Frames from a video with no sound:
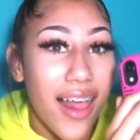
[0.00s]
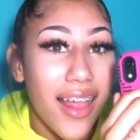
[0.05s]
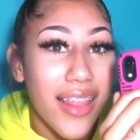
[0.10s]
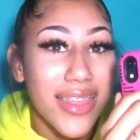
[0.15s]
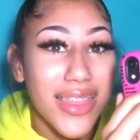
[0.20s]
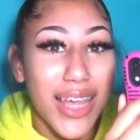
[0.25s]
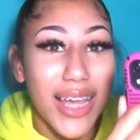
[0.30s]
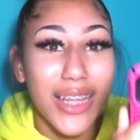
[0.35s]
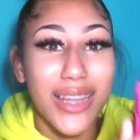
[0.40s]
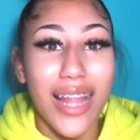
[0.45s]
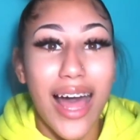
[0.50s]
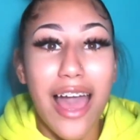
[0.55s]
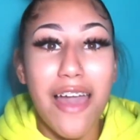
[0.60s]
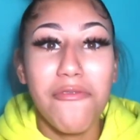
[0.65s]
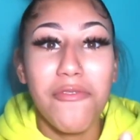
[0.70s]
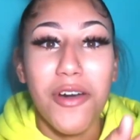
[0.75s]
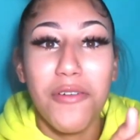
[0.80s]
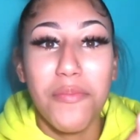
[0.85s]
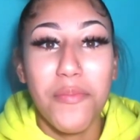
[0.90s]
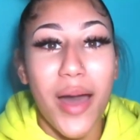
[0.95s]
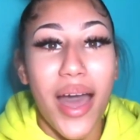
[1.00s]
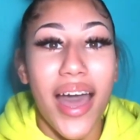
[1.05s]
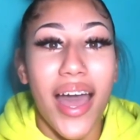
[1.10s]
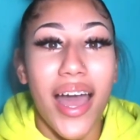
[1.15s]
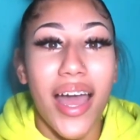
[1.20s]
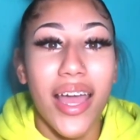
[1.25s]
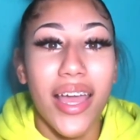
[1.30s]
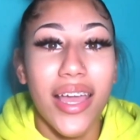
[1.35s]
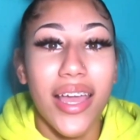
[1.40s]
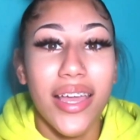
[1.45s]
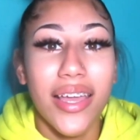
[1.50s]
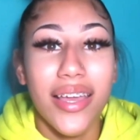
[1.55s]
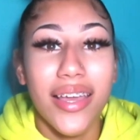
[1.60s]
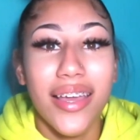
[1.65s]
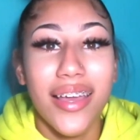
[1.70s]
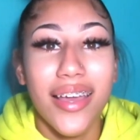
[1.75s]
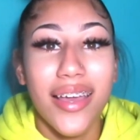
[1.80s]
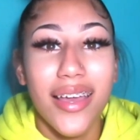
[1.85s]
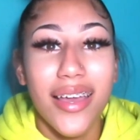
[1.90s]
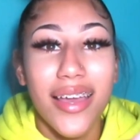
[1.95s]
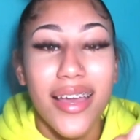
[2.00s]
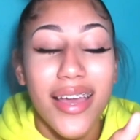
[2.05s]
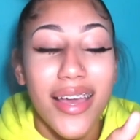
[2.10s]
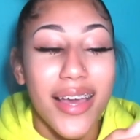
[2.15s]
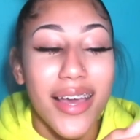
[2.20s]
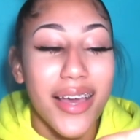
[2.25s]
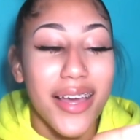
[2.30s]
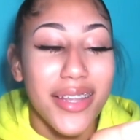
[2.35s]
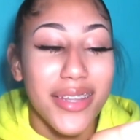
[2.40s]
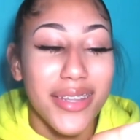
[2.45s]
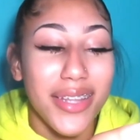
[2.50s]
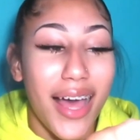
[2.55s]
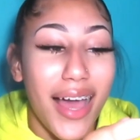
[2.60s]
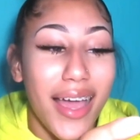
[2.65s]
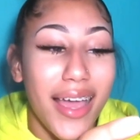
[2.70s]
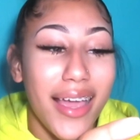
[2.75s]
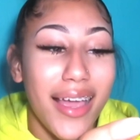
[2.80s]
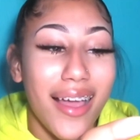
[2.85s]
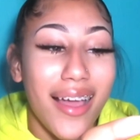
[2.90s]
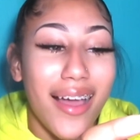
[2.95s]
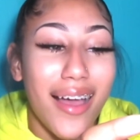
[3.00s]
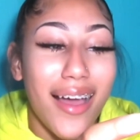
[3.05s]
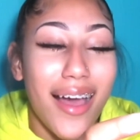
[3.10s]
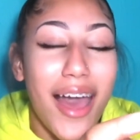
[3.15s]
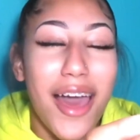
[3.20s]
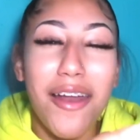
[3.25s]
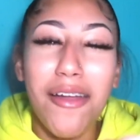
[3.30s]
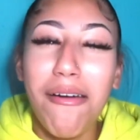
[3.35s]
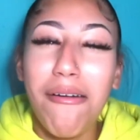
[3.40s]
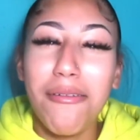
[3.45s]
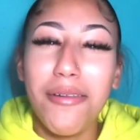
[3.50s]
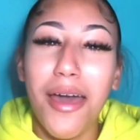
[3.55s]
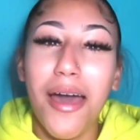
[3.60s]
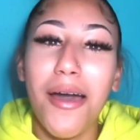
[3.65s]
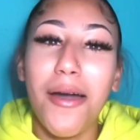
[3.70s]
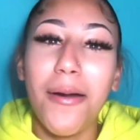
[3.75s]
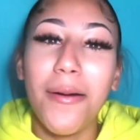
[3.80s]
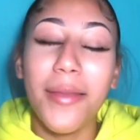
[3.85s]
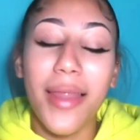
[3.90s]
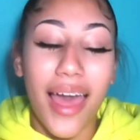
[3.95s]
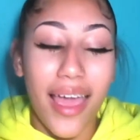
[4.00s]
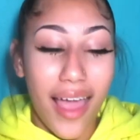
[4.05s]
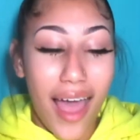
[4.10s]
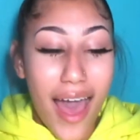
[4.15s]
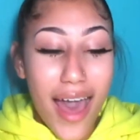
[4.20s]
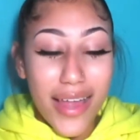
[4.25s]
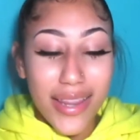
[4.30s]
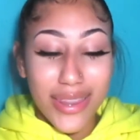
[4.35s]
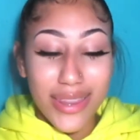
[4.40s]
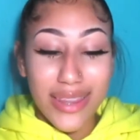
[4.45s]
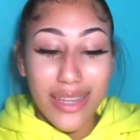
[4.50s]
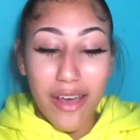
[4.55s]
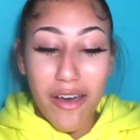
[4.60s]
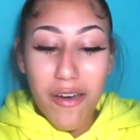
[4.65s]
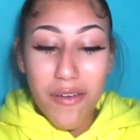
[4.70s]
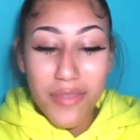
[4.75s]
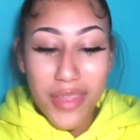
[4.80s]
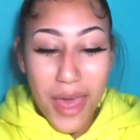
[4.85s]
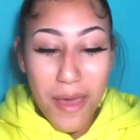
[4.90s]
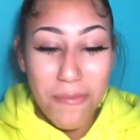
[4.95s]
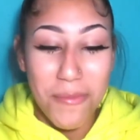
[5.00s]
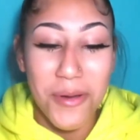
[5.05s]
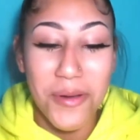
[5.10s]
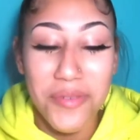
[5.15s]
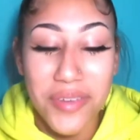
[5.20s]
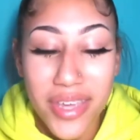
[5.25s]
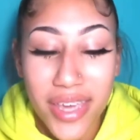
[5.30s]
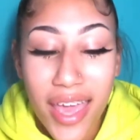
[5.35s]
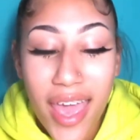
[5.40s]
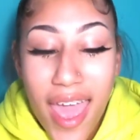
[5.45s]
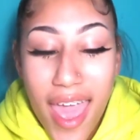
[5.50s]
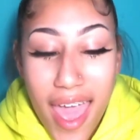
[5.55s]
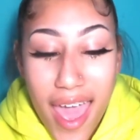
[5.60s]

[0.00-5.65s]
The Life of Pi. Like, I don't know. Like, I love that movie.